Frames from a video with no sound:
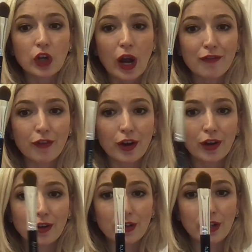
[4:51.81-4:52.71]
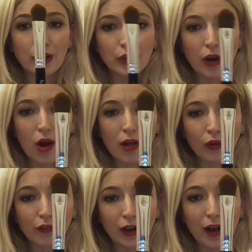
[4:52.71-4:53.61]
great for, you know, your all
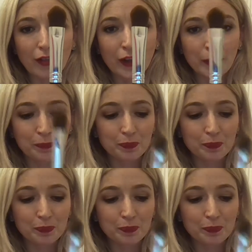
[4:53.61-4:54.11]
over color.